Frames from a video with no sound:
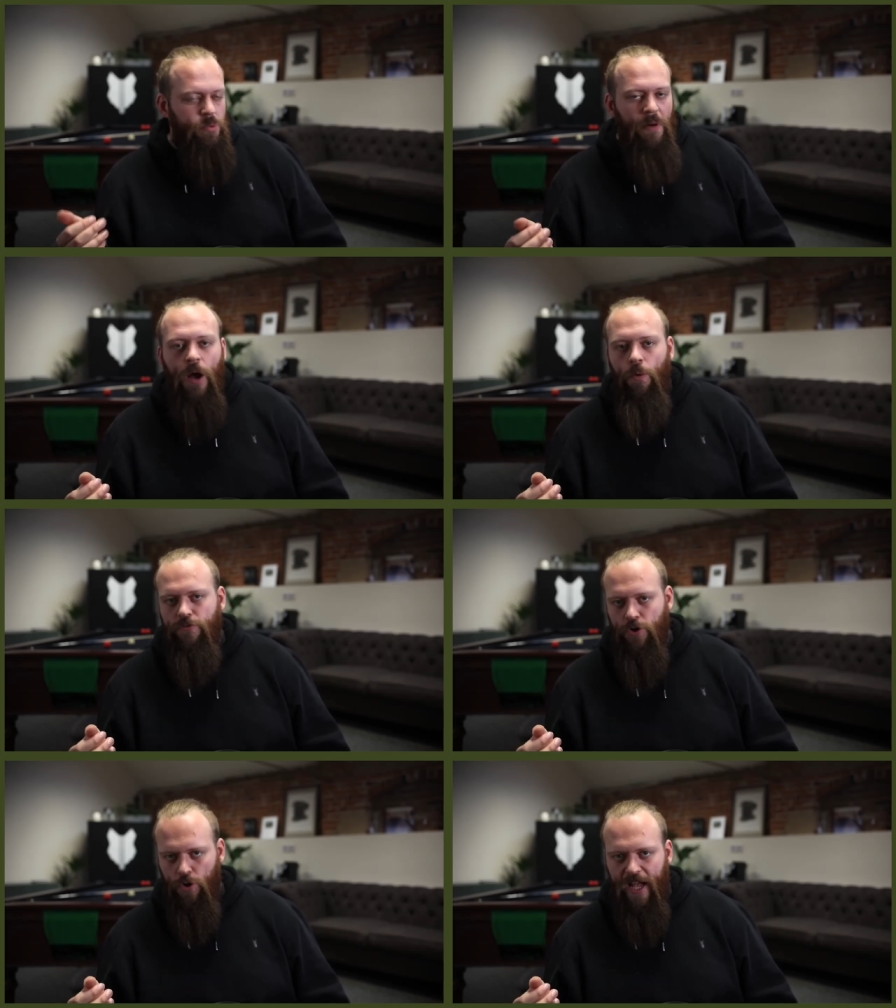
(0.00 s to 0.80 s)
might
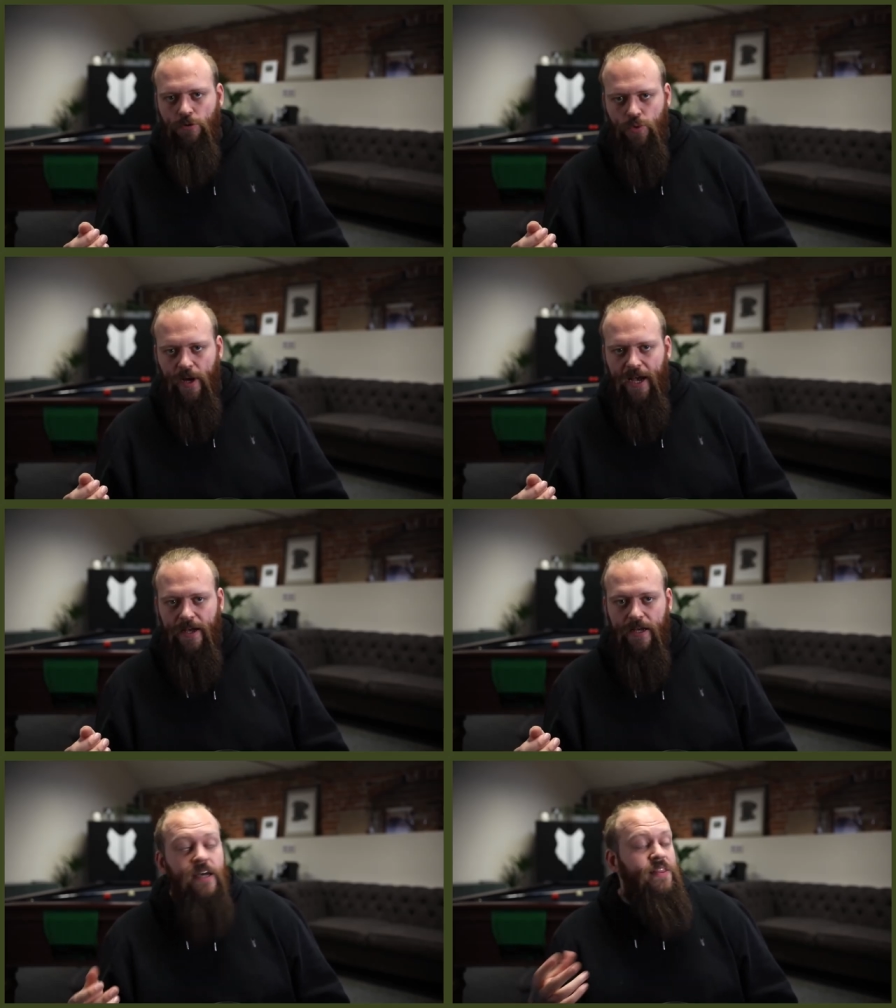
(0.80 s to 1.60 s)
want to look
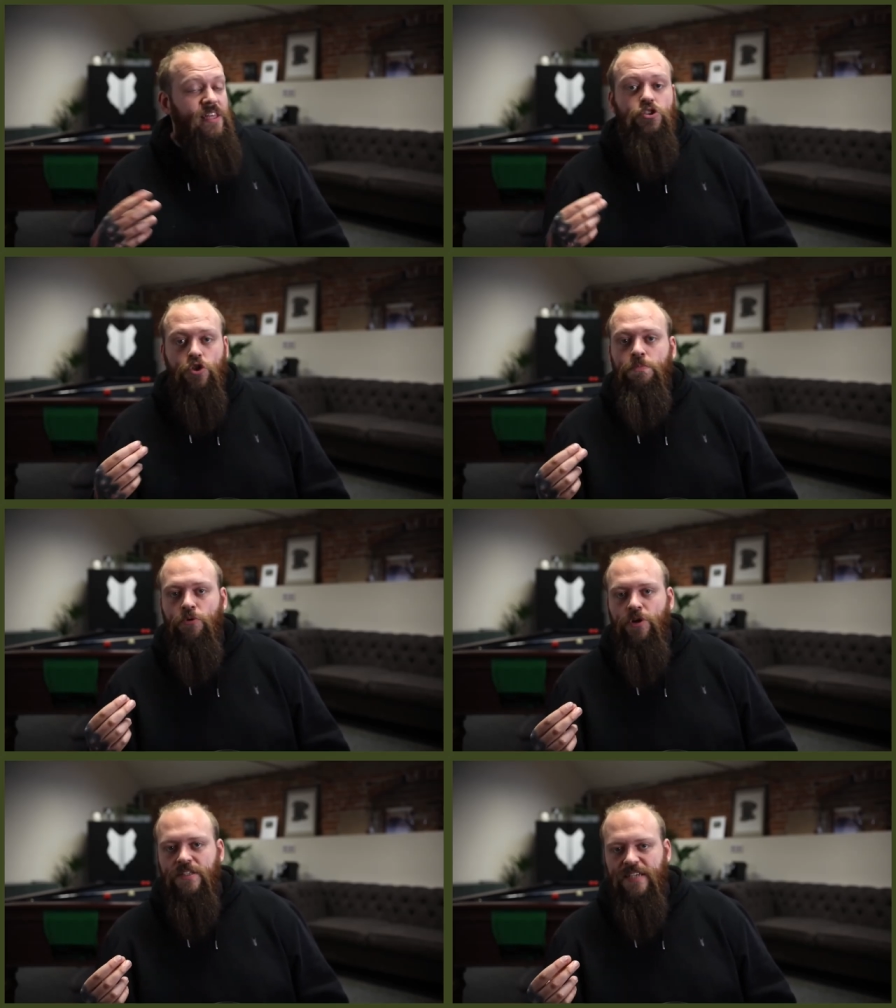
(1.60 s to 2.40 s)
elsewhere. These two
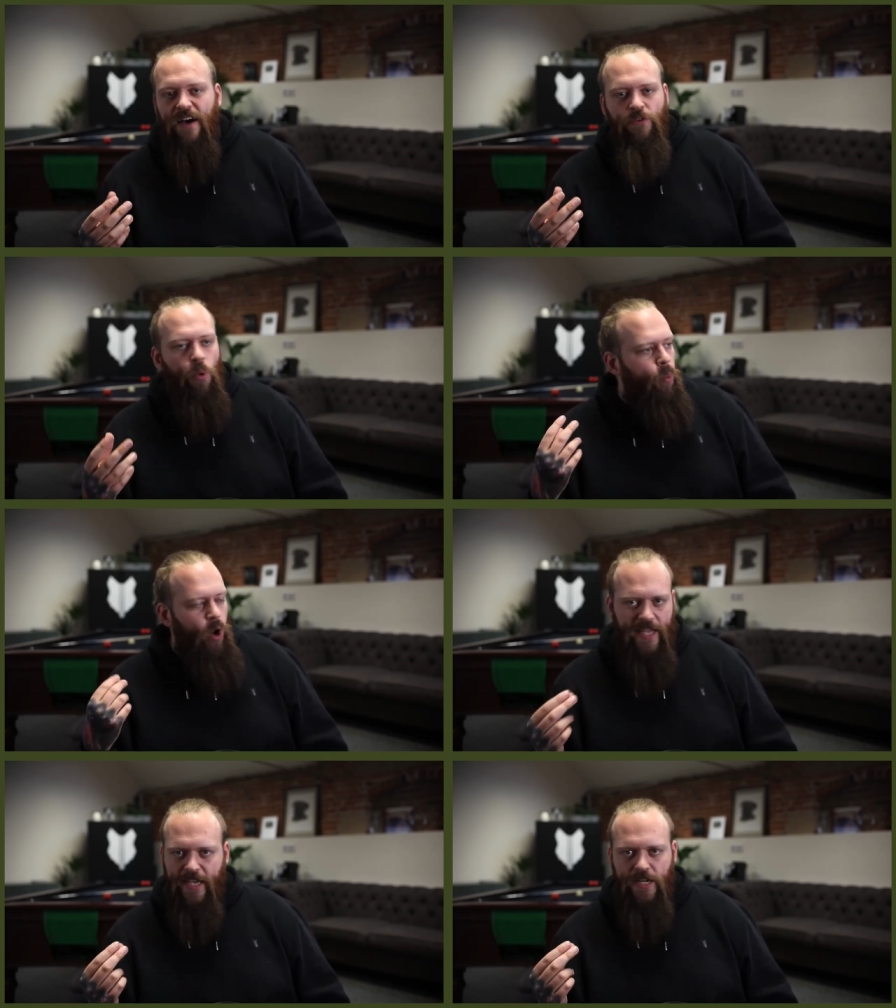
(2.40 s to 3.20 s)
breeds have a
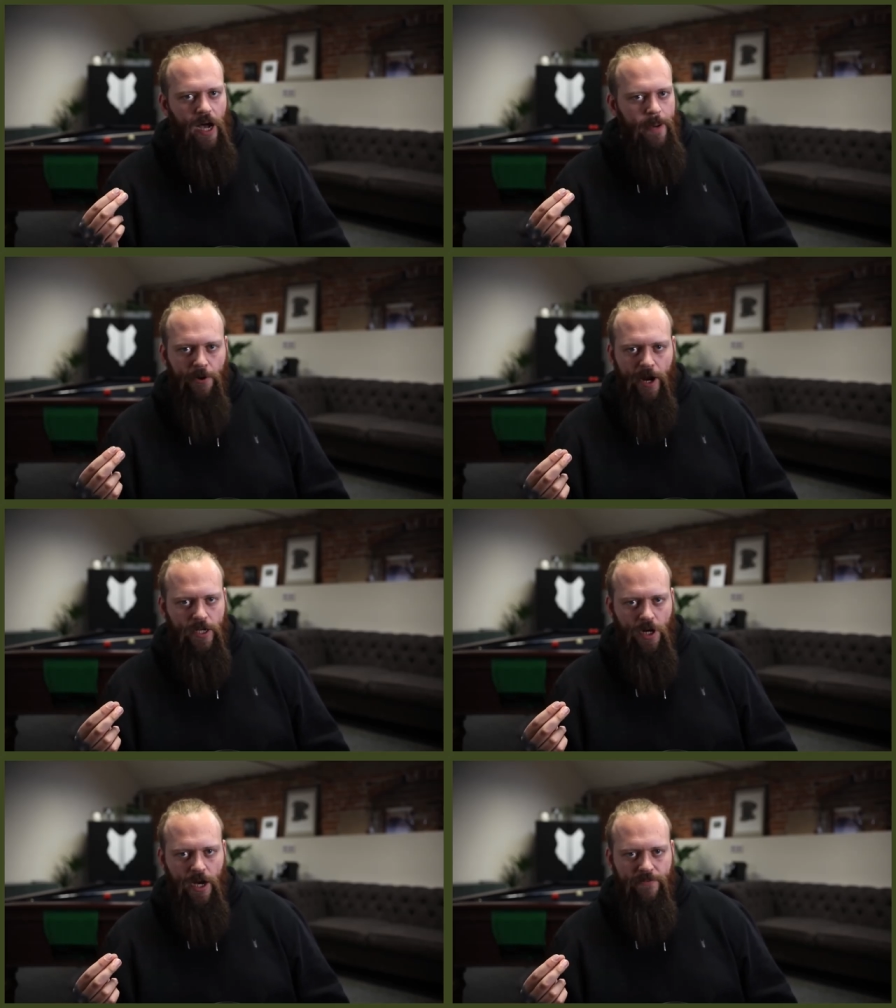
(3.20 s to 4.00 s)
wicked high prey
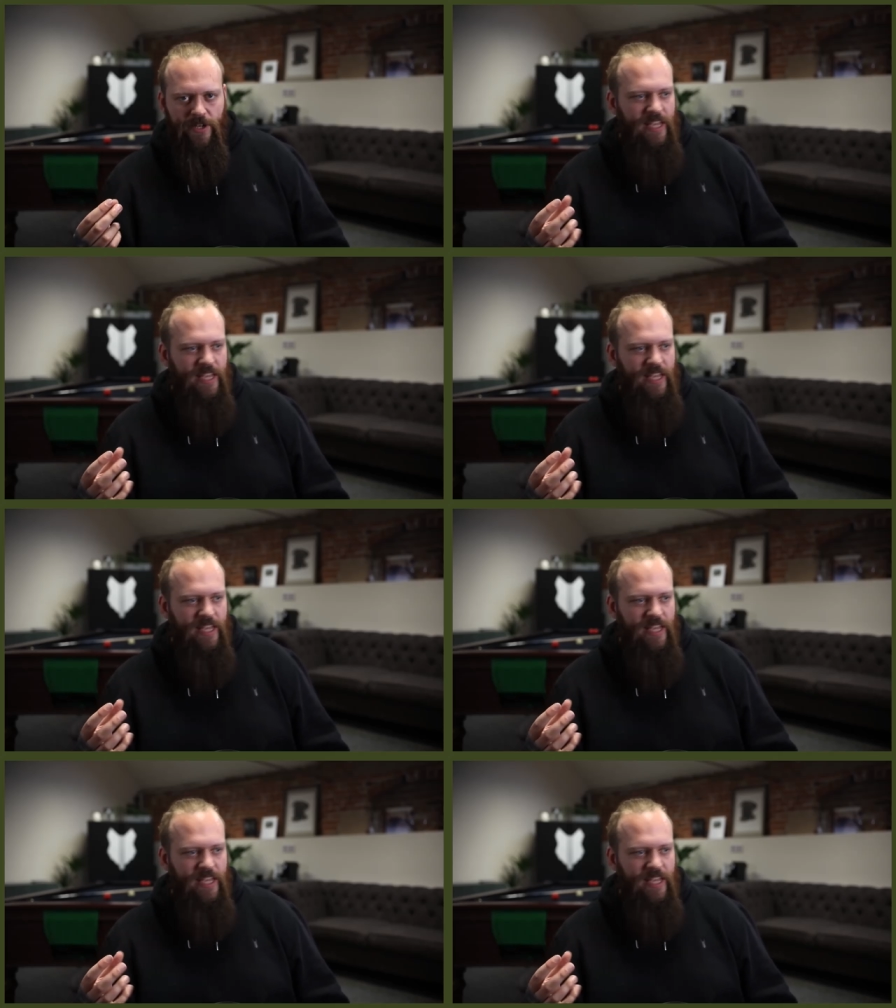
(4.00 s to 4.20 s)
drive and